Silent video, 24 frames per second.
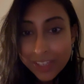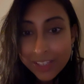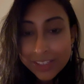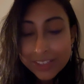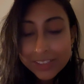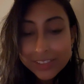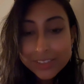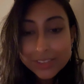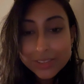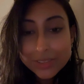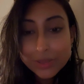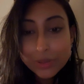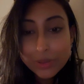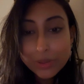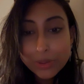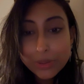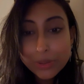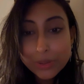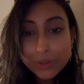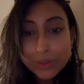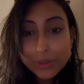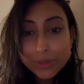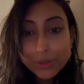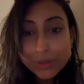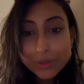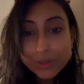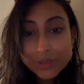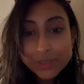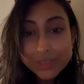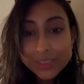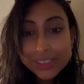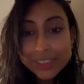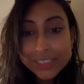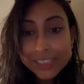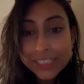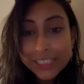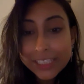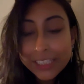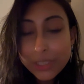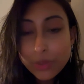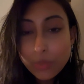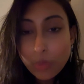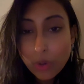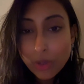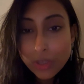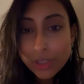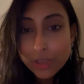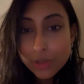So he
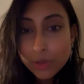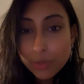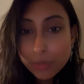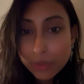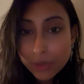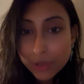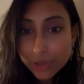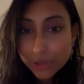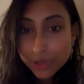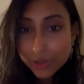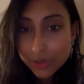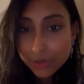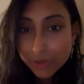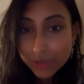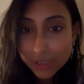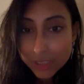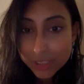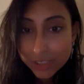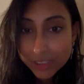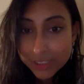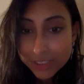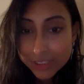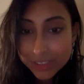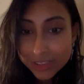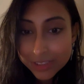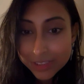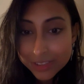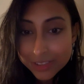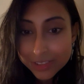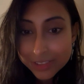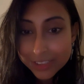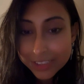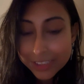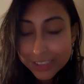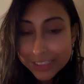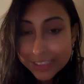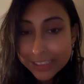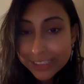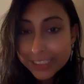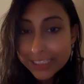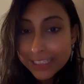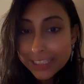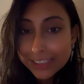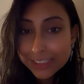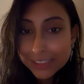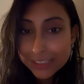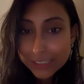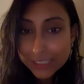wanted to pursue a career in
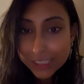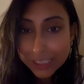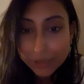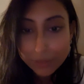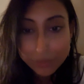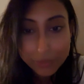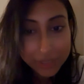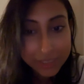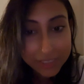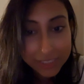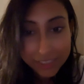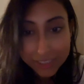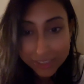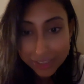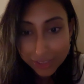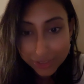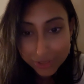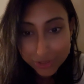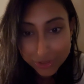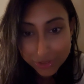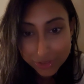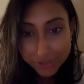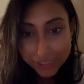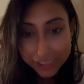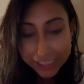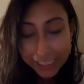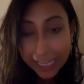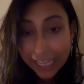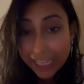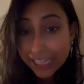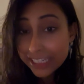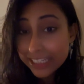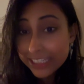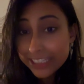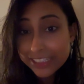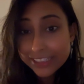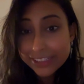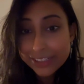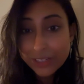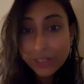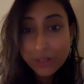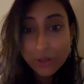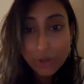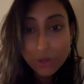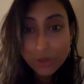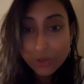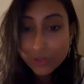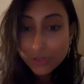the entertainment industry, and he did a
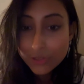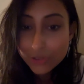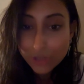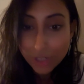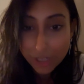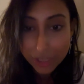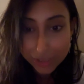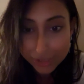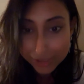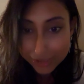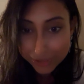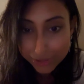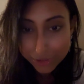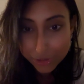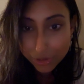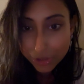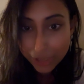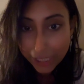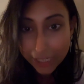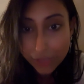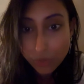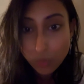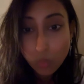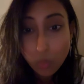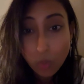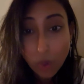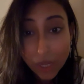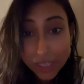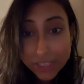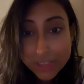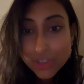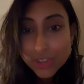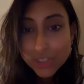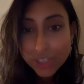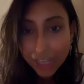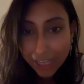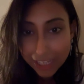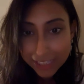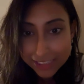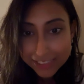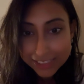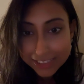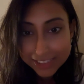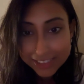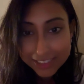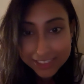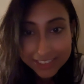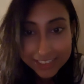lot of struggles to get one
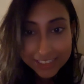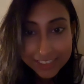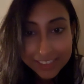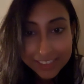chance.